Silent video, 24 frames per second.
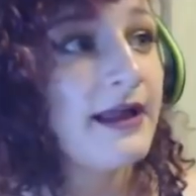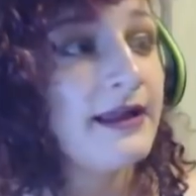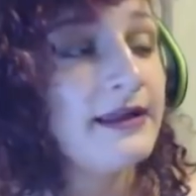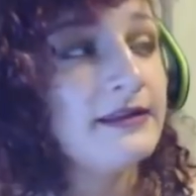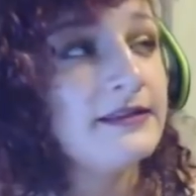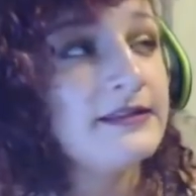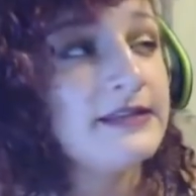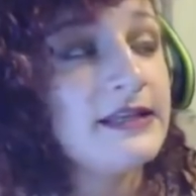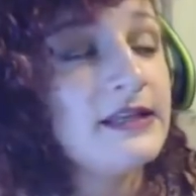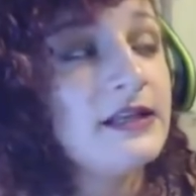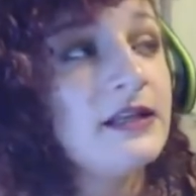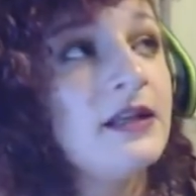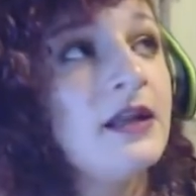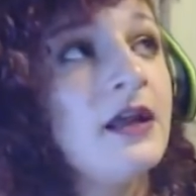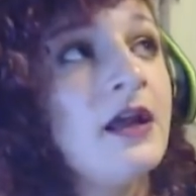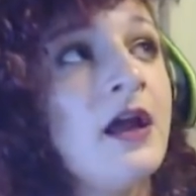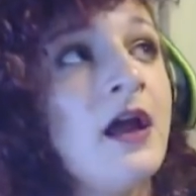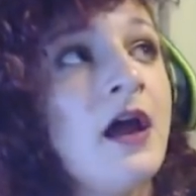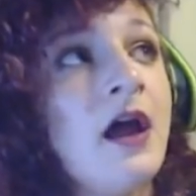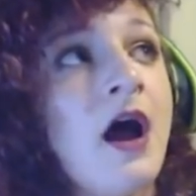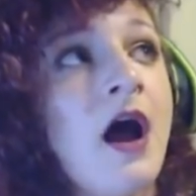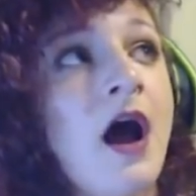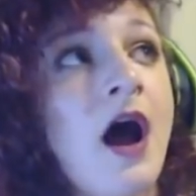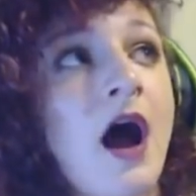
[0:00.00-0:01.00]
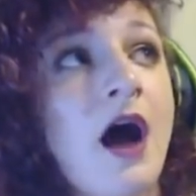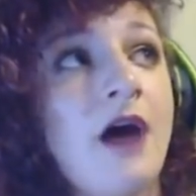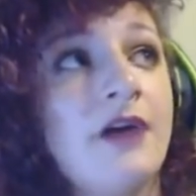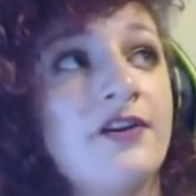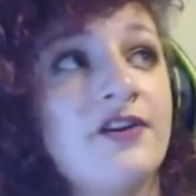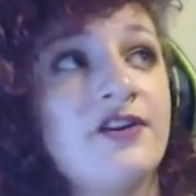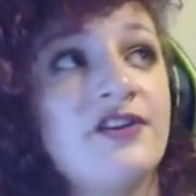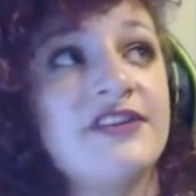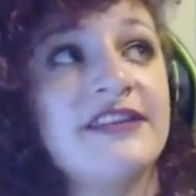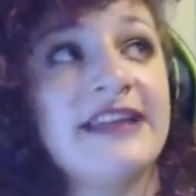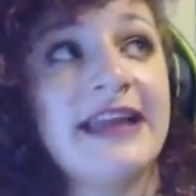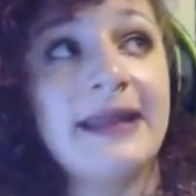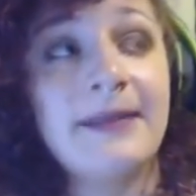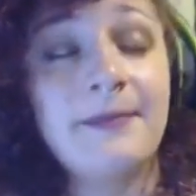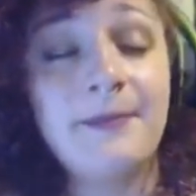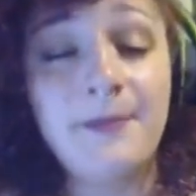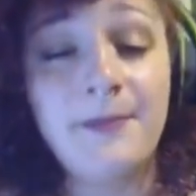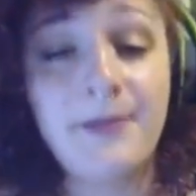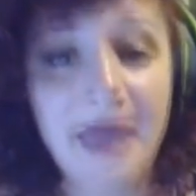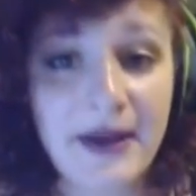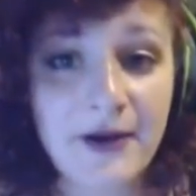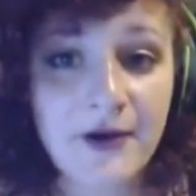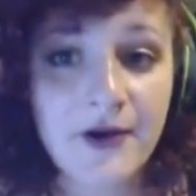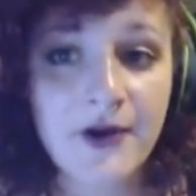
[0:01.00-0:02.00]
did
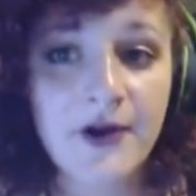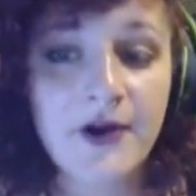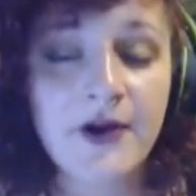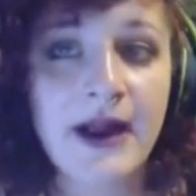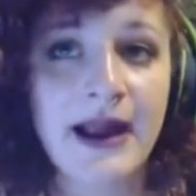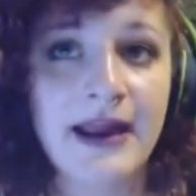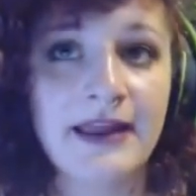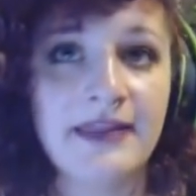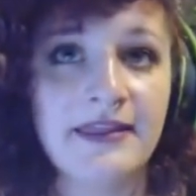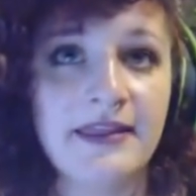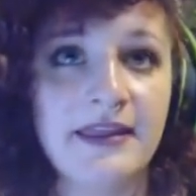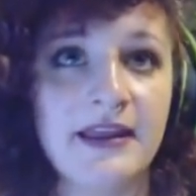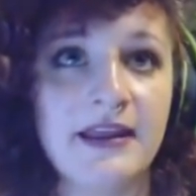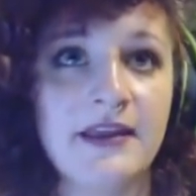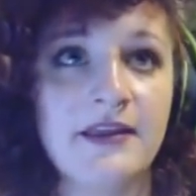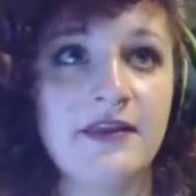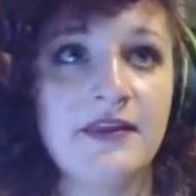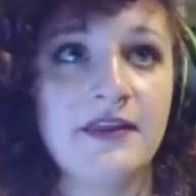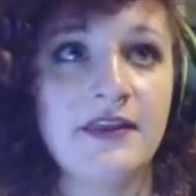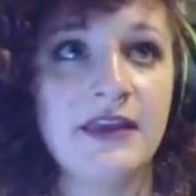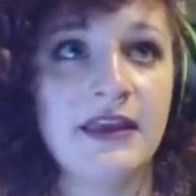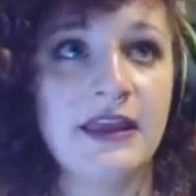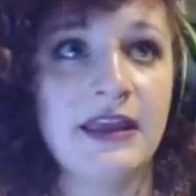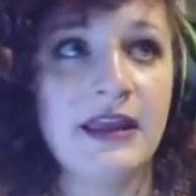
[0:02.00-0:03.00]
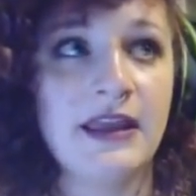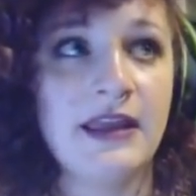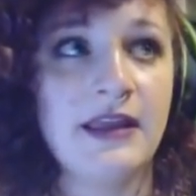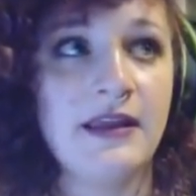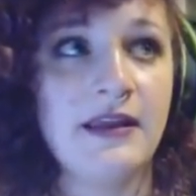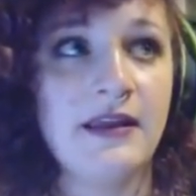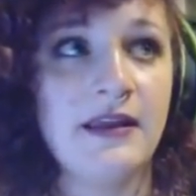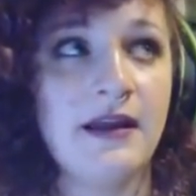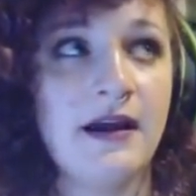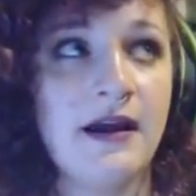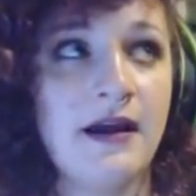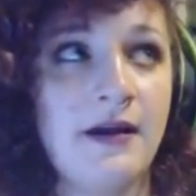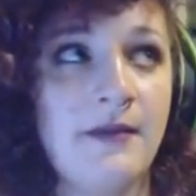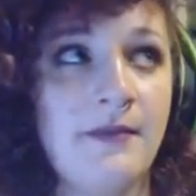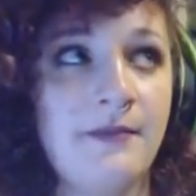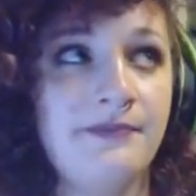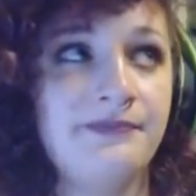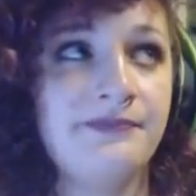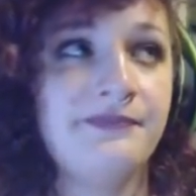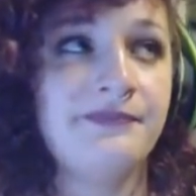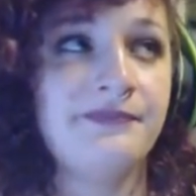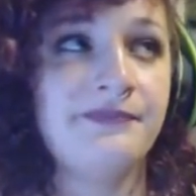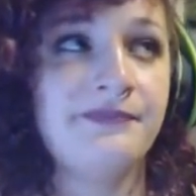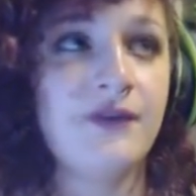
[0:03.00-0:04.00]
understand better i think the
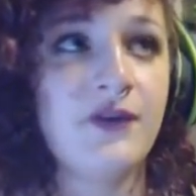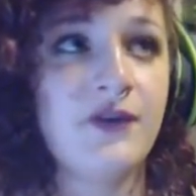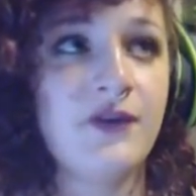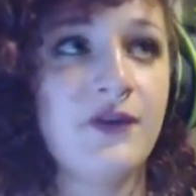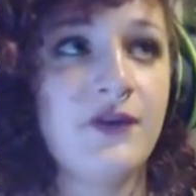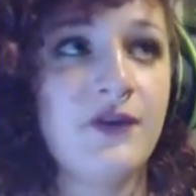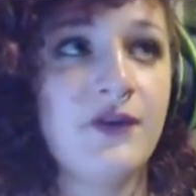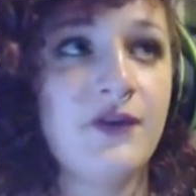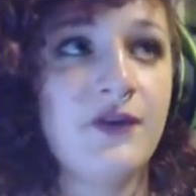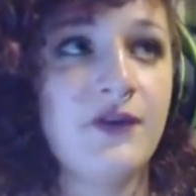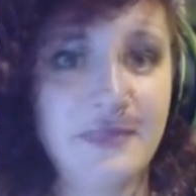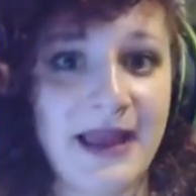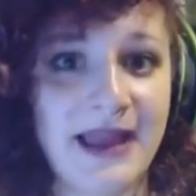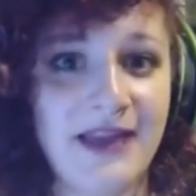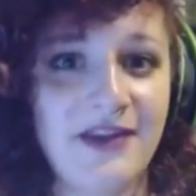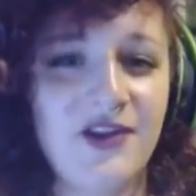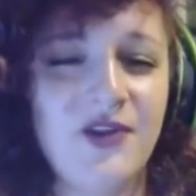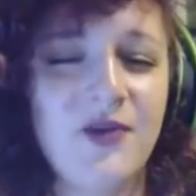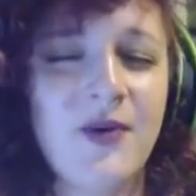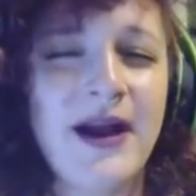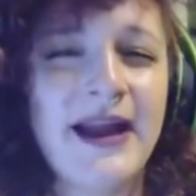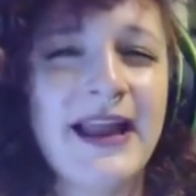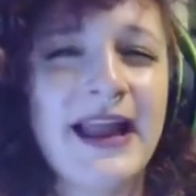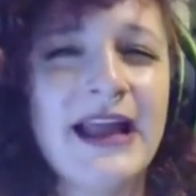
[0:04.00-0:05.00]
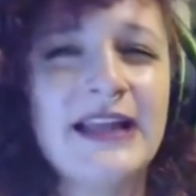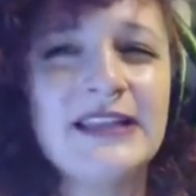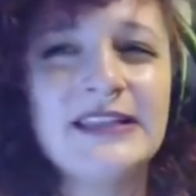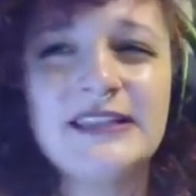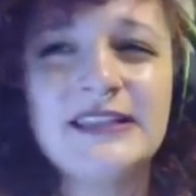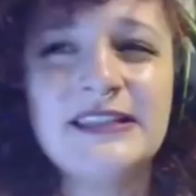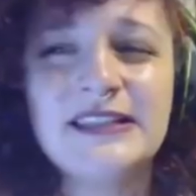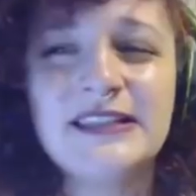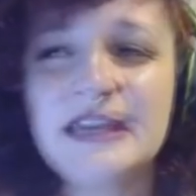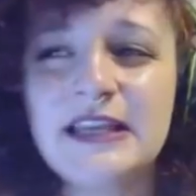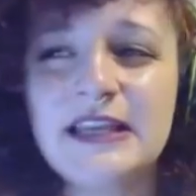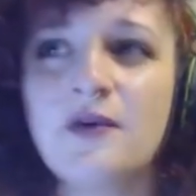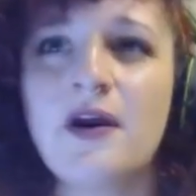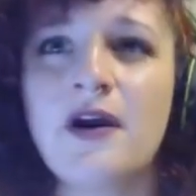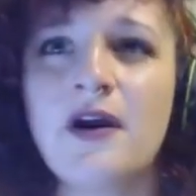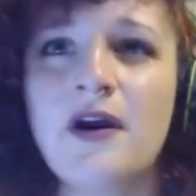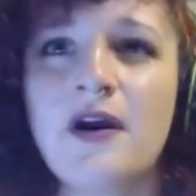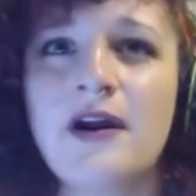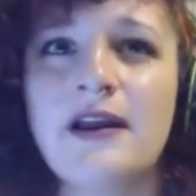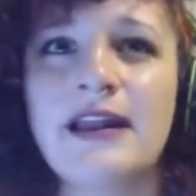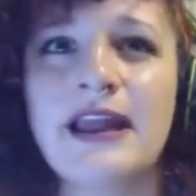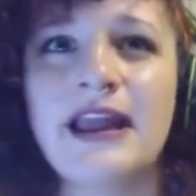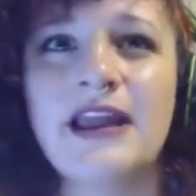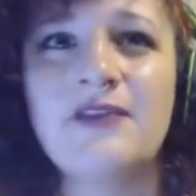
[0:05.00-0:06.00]
um, like a voice for men who i had seen
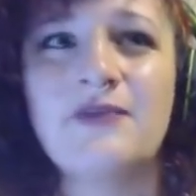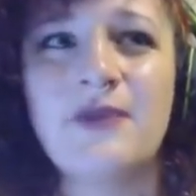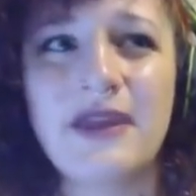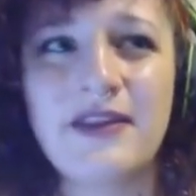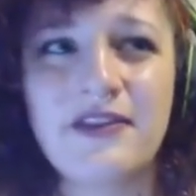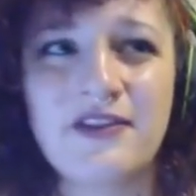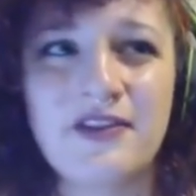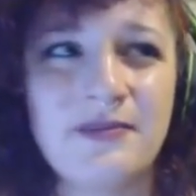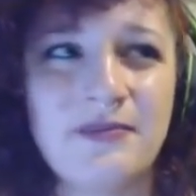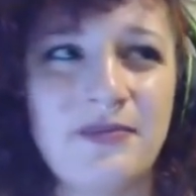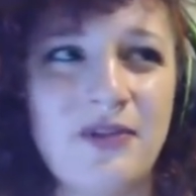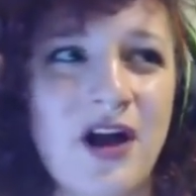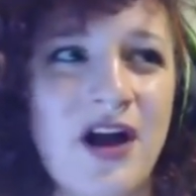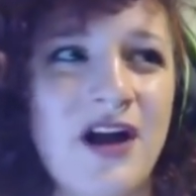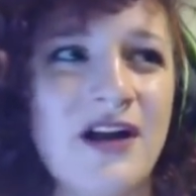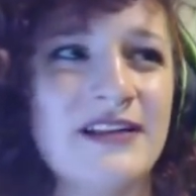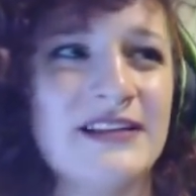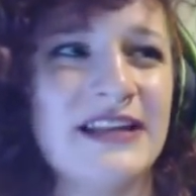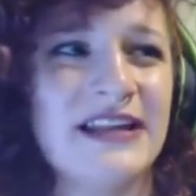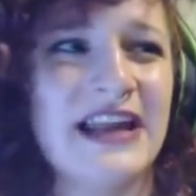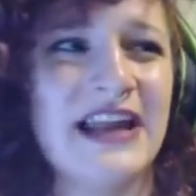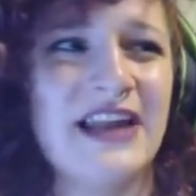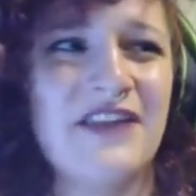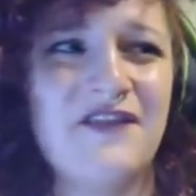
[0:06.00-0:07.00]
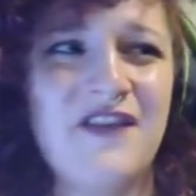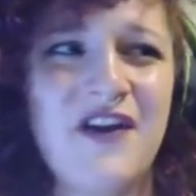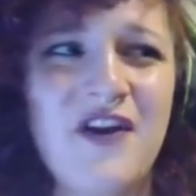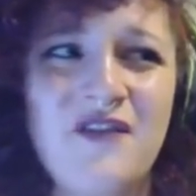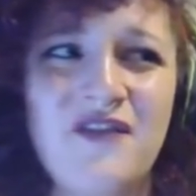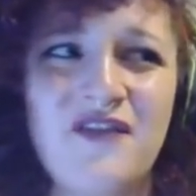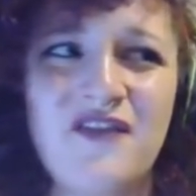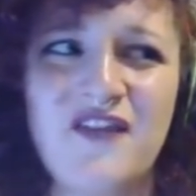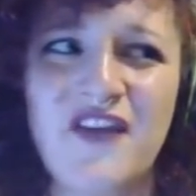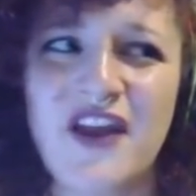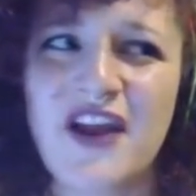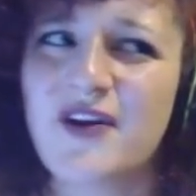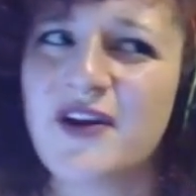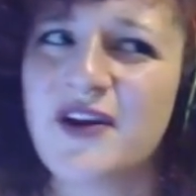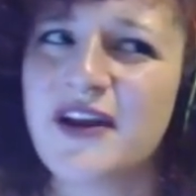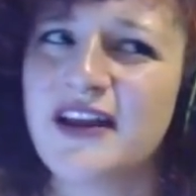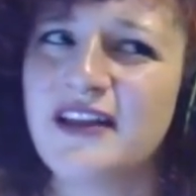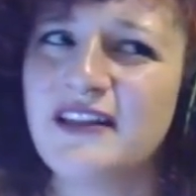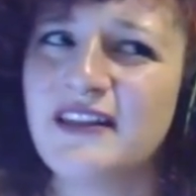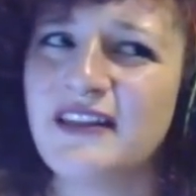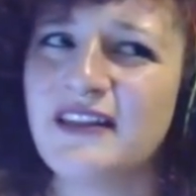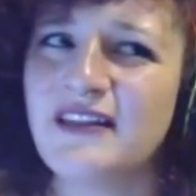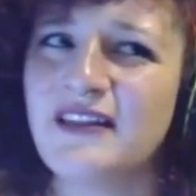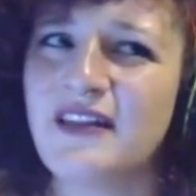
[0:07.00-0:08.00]
before and i had read their blogs and i had felt very
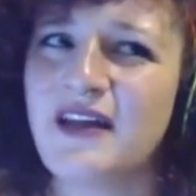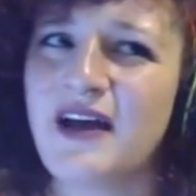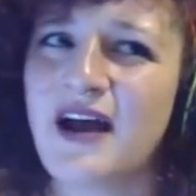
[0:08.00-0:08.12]
uh,